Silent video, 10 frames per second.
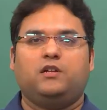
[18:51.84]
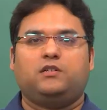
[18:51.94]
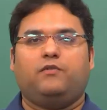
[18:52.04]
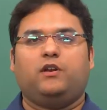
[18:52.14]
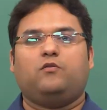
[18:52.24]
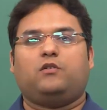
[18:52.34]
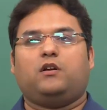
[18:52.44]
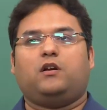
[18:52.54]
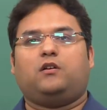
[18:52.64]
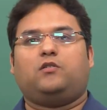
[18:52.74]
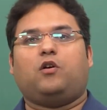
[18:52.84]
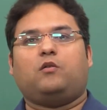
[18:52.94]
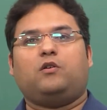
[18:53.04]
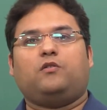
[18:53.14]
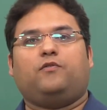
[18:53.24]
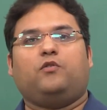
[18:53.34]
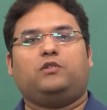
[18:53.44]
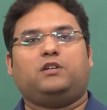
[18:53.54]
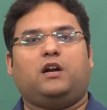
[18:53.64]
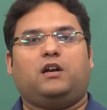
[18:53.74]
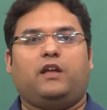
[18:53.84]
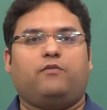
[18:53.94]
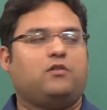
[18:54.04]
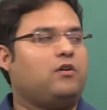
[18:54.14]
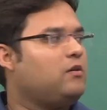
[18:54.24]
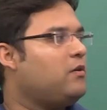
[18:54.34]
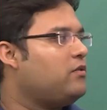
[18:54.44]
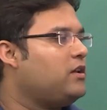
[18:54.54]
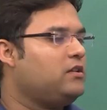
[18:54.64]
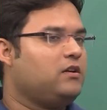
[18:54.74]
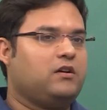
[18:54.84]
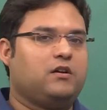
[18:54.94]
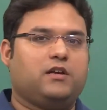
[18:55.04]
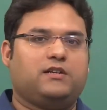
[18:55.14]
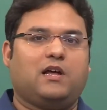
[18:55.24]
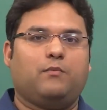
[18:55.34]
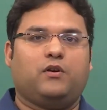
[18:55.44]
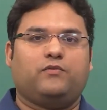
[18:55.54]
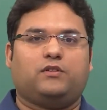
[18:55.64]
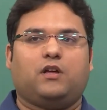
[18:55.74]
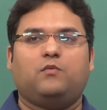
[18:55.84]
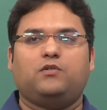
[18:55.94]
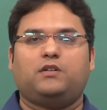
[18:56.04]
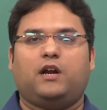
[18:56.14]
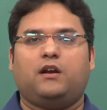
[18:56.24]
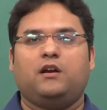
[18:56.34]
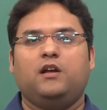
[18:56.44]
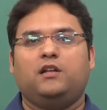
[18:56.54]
So when you talk about a flow chart like we talked about in the example of the thermostat,